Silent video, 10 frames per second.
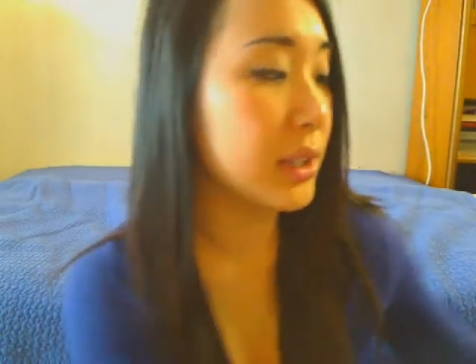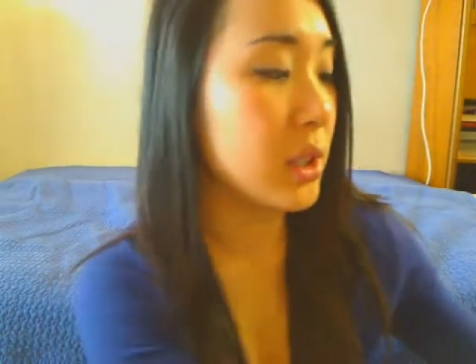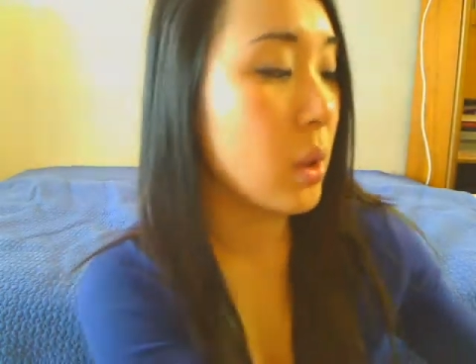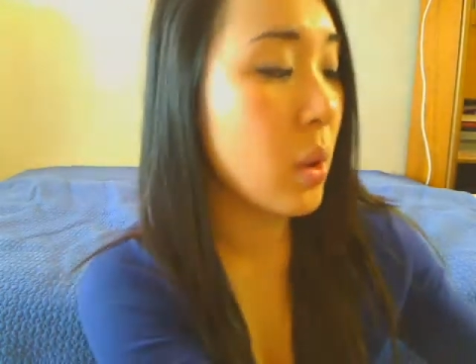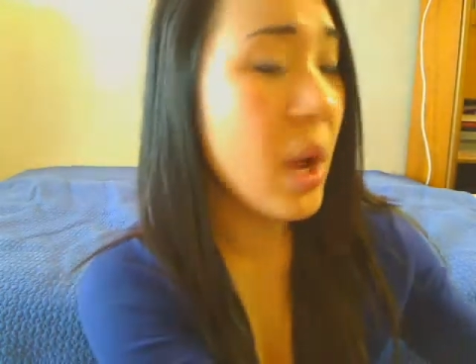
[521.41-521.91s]

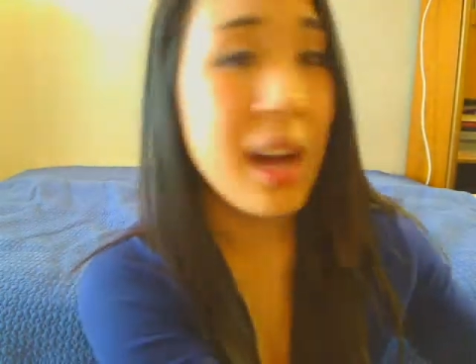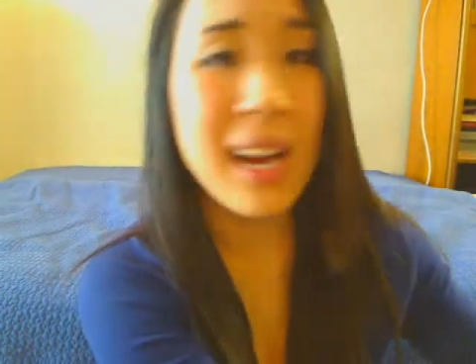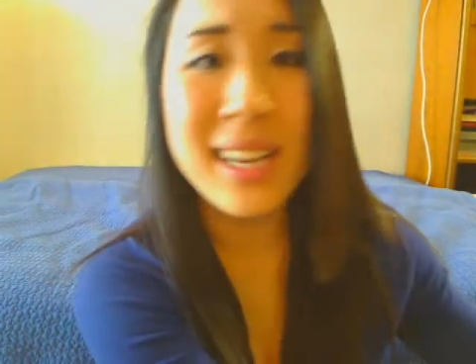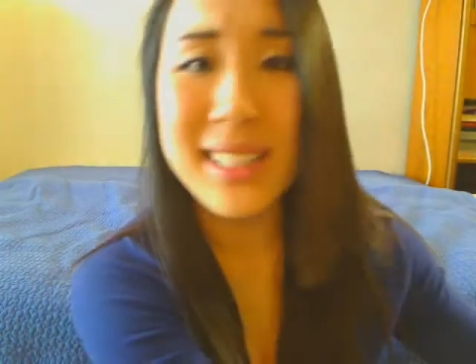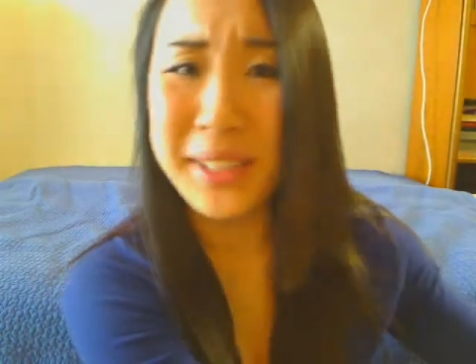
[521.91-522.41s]
So
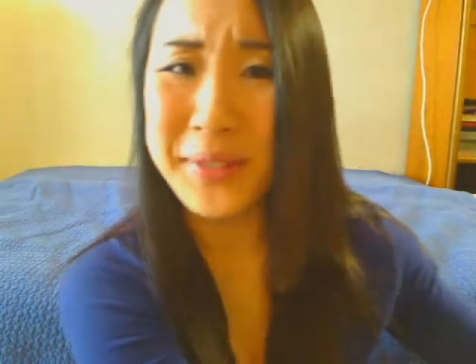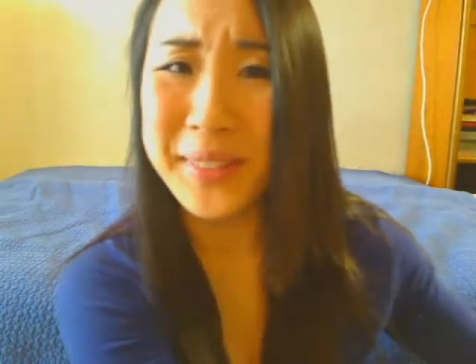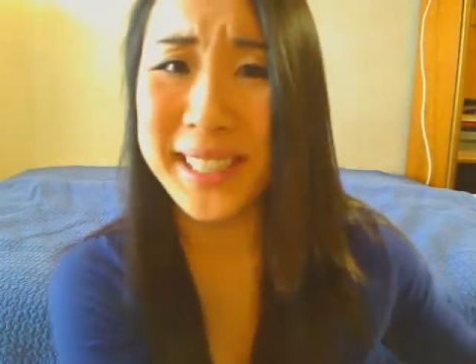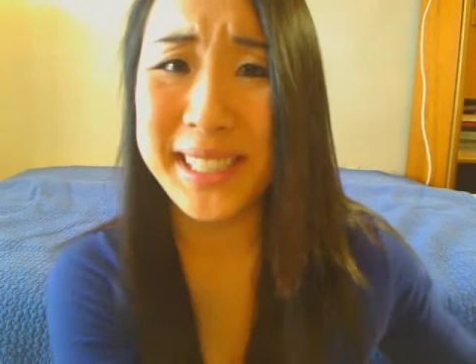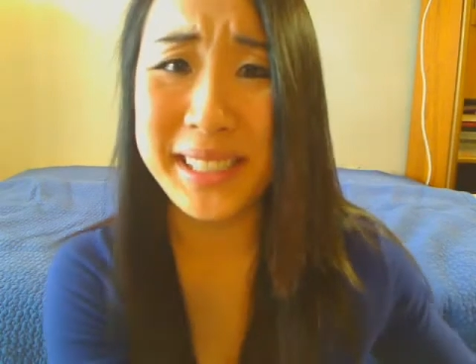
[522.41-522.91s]
I
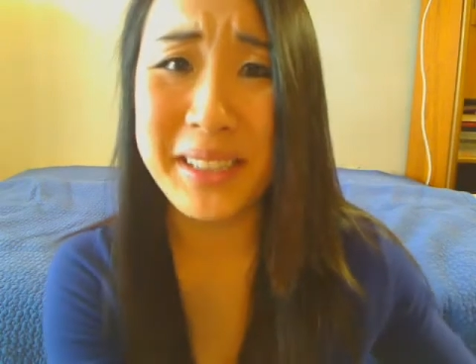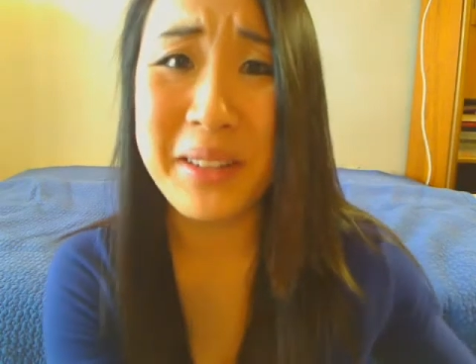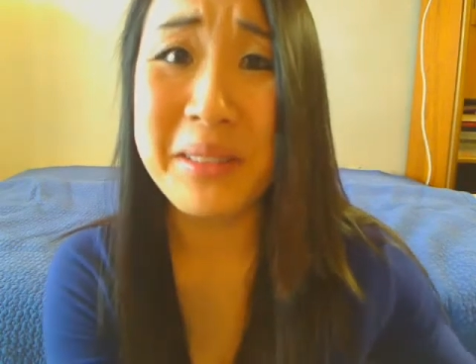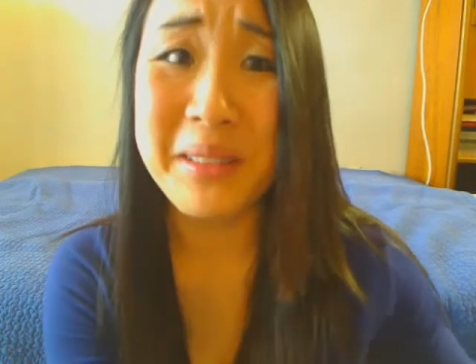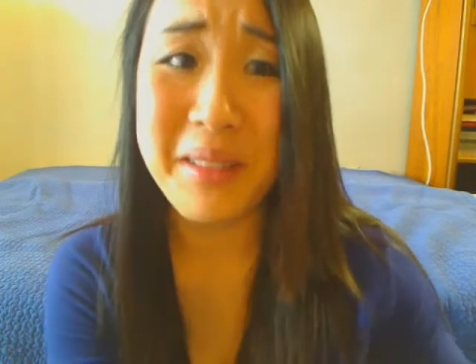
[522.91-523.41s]
definitely did
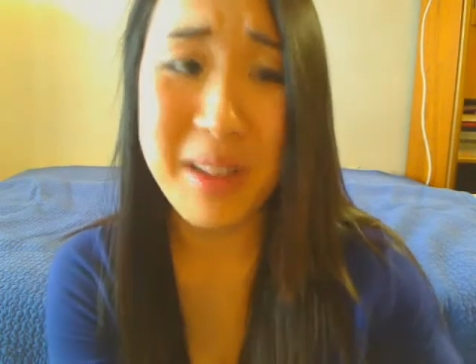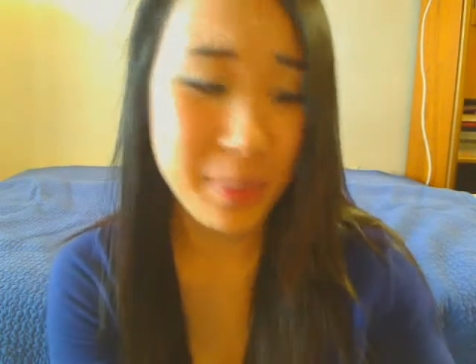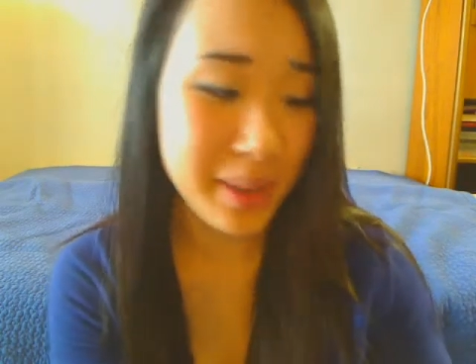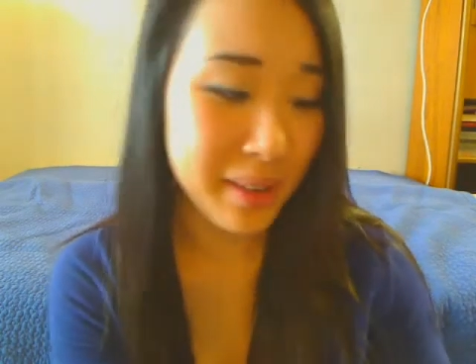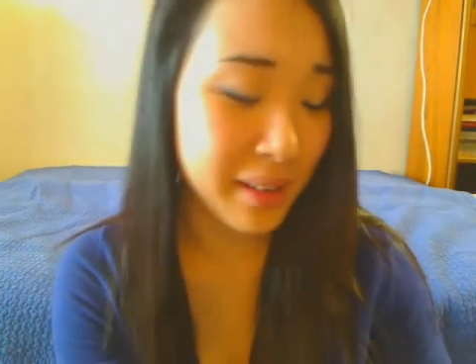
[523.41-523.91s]
a lot
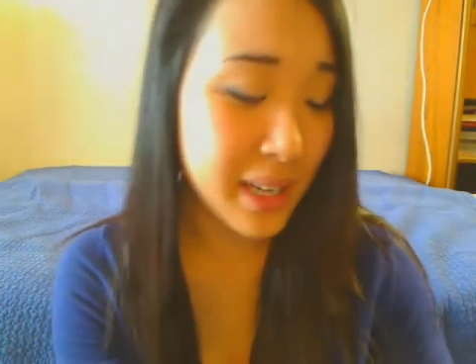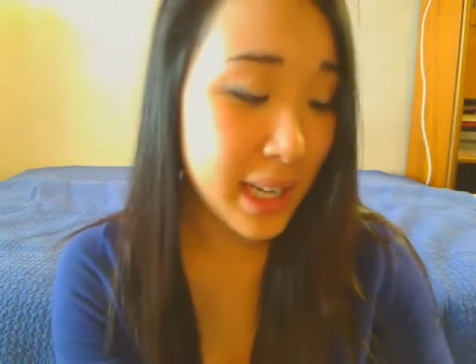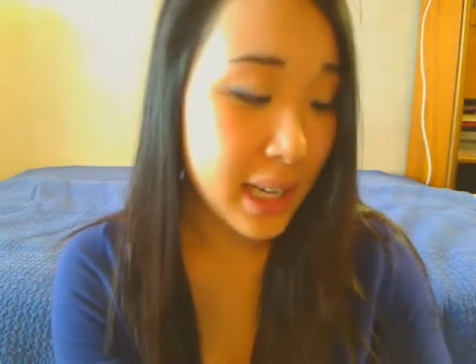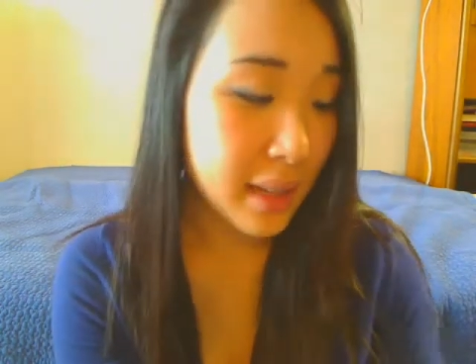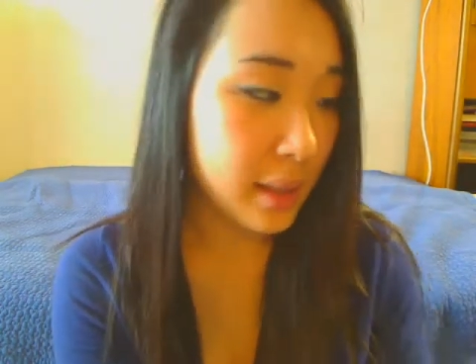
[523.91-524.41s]
better
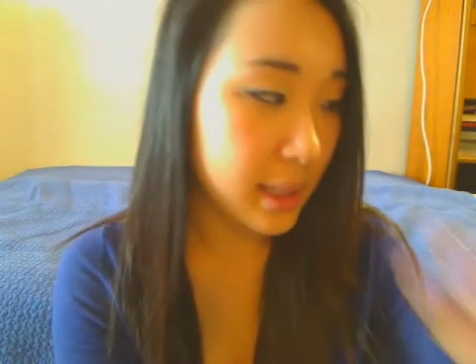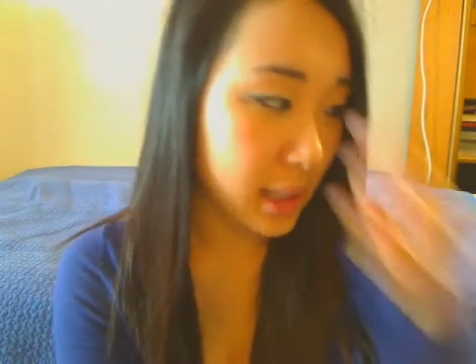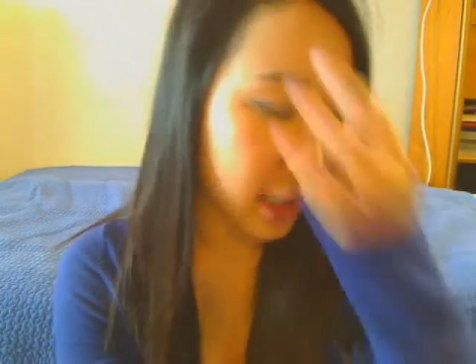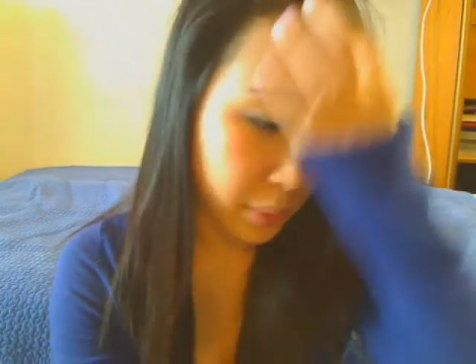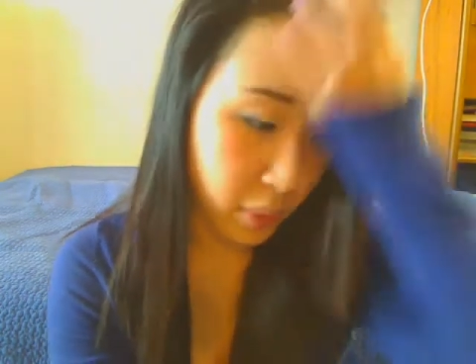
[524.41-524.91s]
this
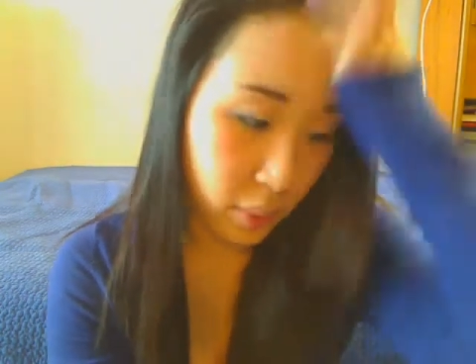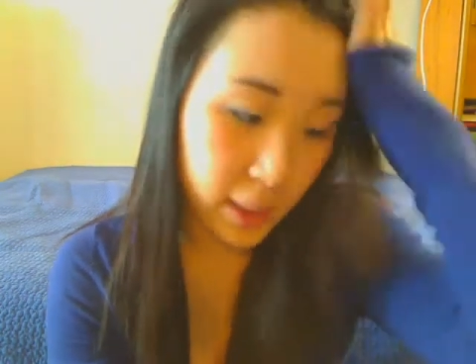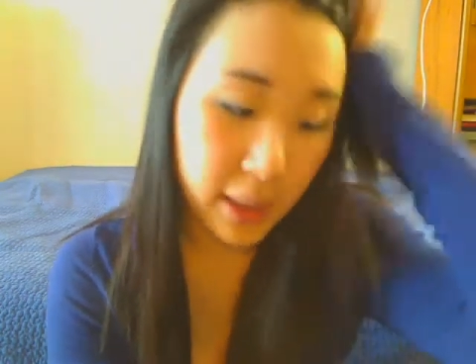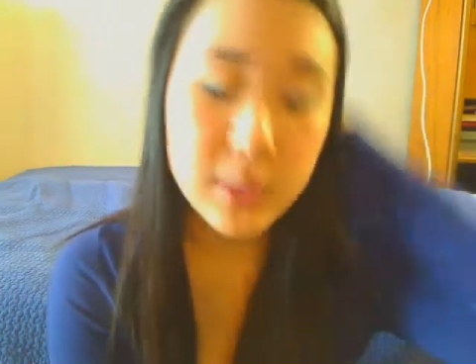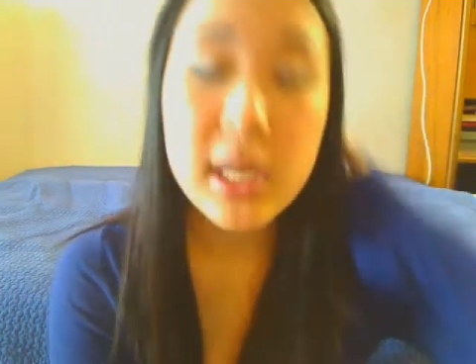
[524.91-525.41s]
time
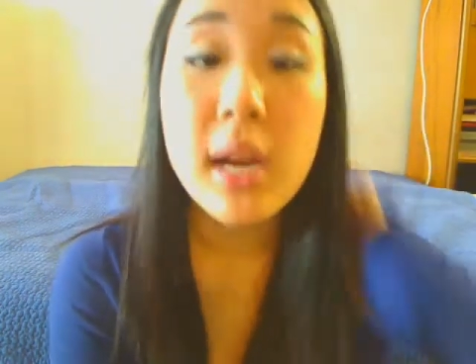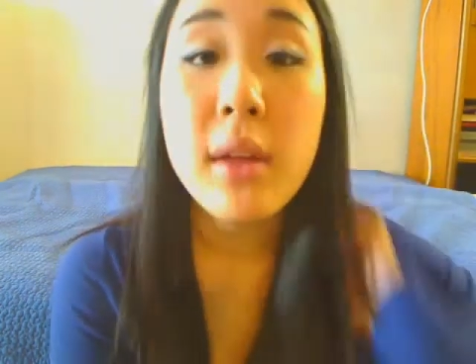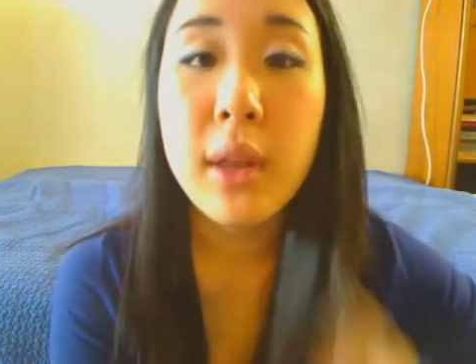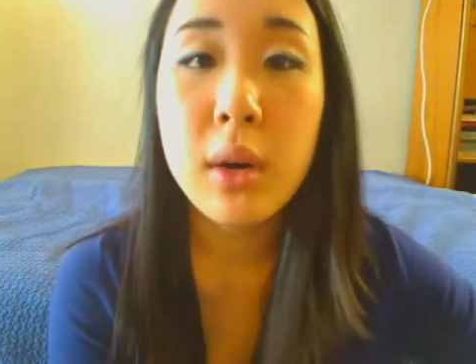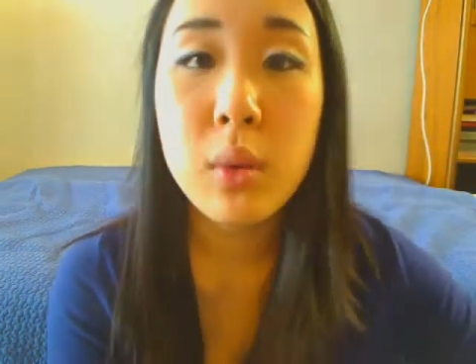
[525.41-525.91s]
around.
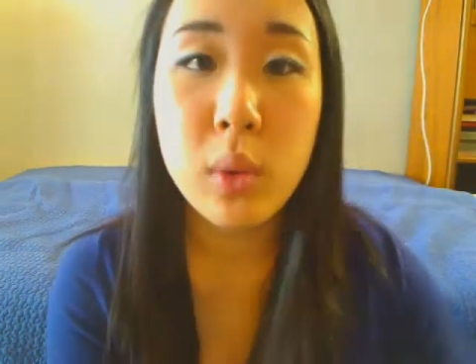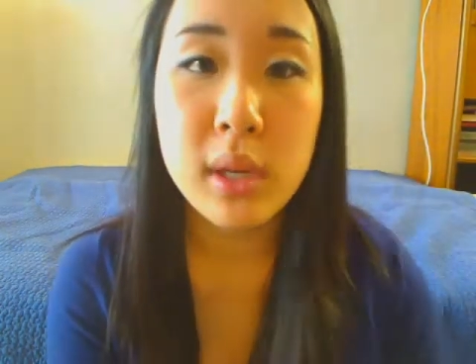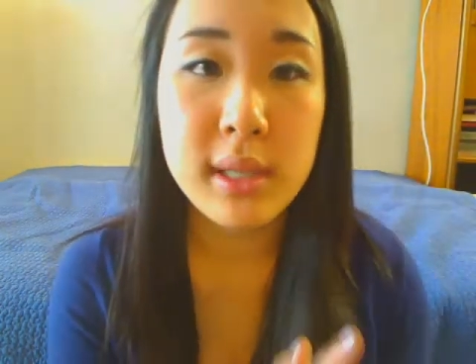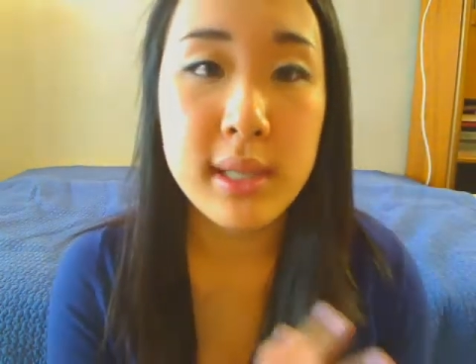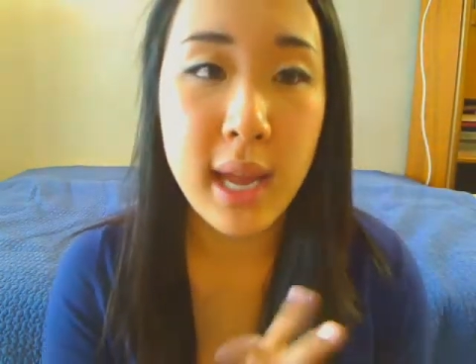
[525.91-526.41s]
There
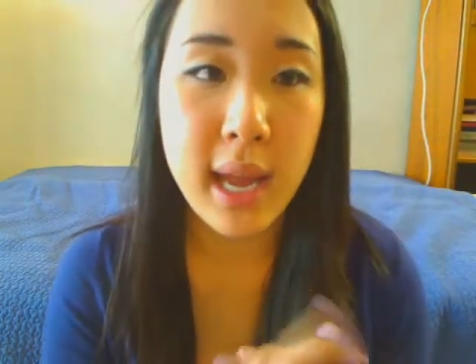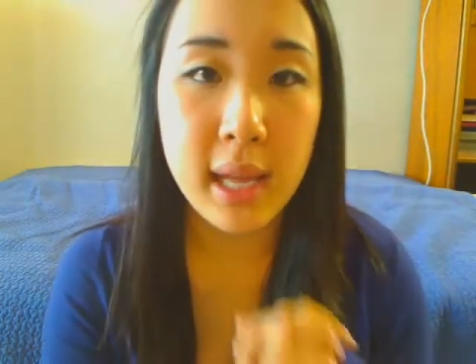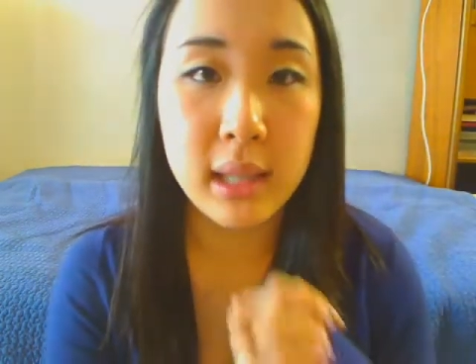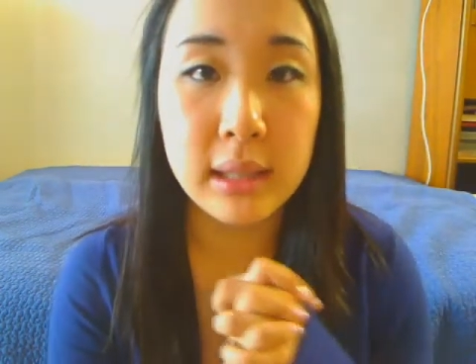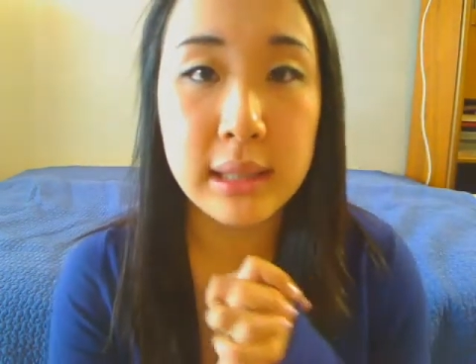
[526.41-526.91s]
was a
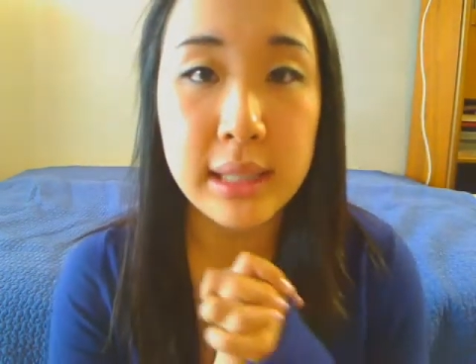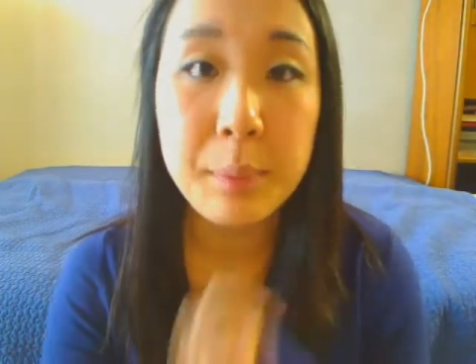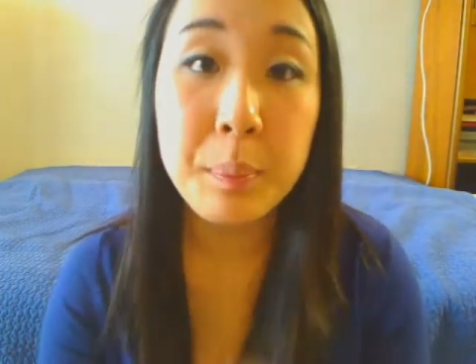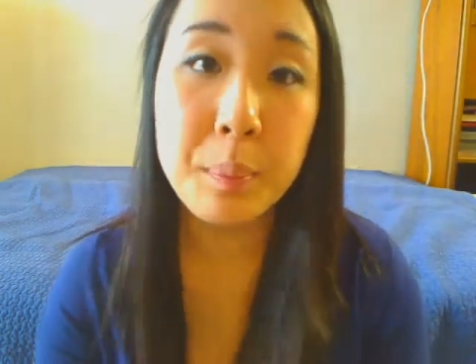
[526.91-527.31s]
lip